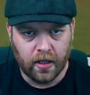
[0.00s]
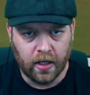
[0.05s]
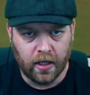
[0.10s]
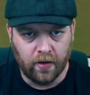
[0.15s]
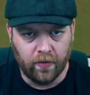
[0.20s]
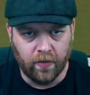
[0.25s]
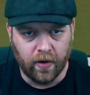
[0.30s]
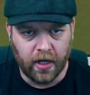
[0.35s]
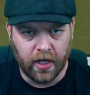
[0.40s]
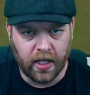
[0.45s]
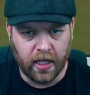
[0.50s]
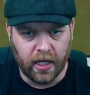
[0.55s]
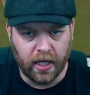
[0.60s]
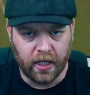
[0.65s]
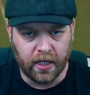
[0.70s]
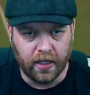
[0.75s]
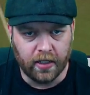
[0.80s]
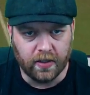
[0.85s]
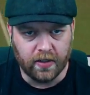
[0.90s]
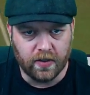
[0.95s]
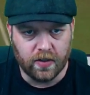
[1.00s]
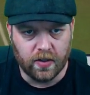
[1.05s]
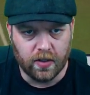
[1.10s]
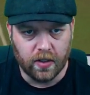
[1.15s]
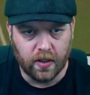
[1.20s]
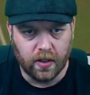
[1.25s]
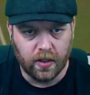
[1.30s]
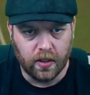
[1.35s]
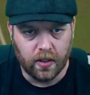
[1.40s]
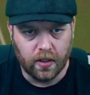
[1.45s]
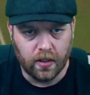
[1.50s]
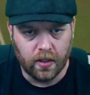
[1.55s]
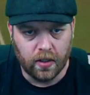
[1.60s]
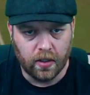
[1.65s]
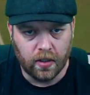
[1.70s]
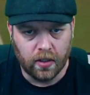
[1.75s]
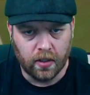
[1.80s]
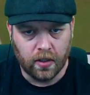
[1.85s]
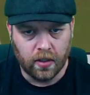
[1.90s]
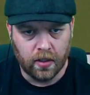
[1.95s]
Get running Huggins.
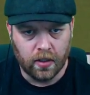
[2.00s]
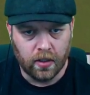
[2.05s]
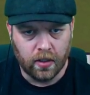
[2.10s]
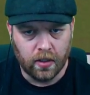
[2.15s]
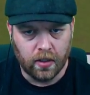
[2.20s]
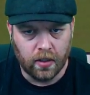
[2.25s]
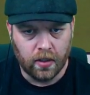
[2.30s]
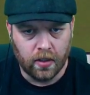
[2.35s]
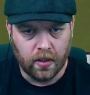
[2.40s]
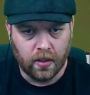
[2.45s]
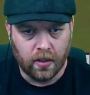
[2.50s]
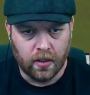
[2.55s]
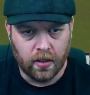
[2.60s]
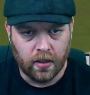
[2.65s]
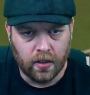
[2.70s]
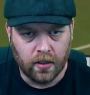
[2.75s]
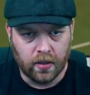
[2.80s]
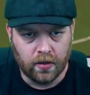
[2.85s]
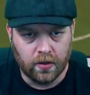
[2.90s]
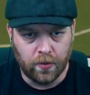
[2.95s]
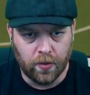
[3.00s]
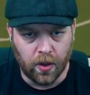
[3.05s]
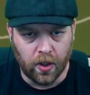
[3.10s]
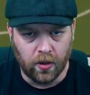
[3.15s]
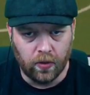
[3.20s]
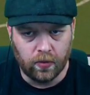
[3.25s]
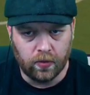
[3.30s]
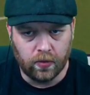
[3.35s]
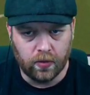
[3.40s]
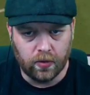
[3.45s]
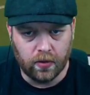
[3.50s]
20 minutes to go in this DuPont.